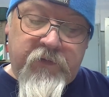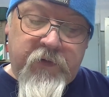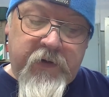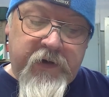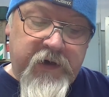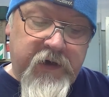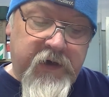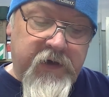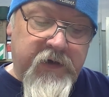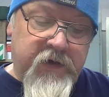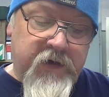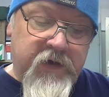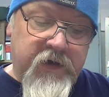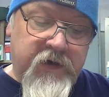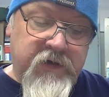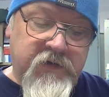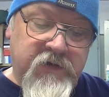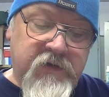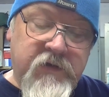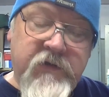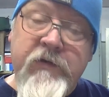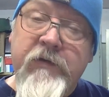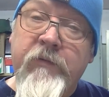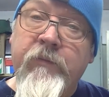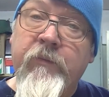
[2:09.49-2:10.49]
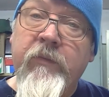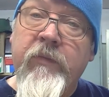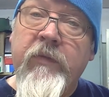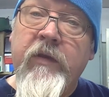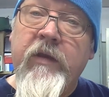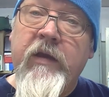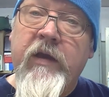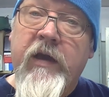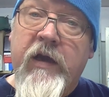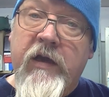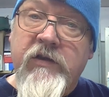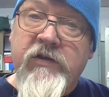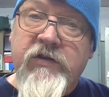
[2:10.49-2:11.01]
recognizing
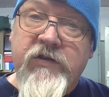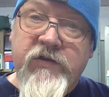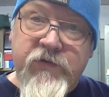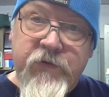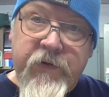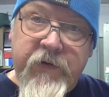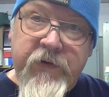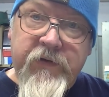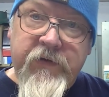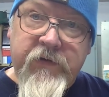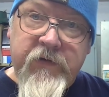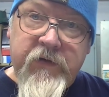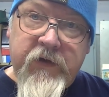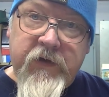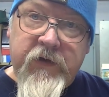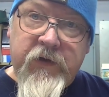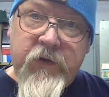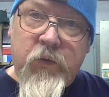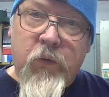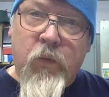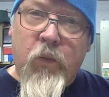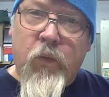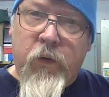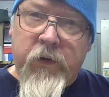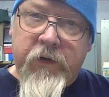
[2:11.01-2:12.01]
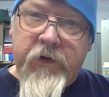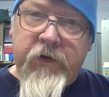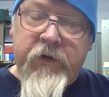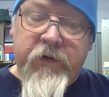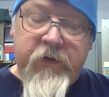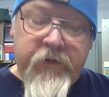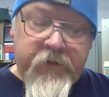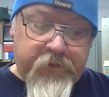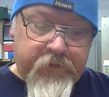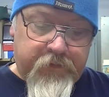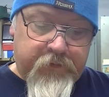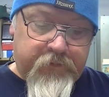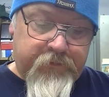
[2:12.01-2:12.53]
and strengthening one
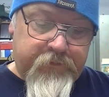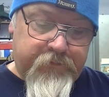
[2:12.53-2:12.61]
another.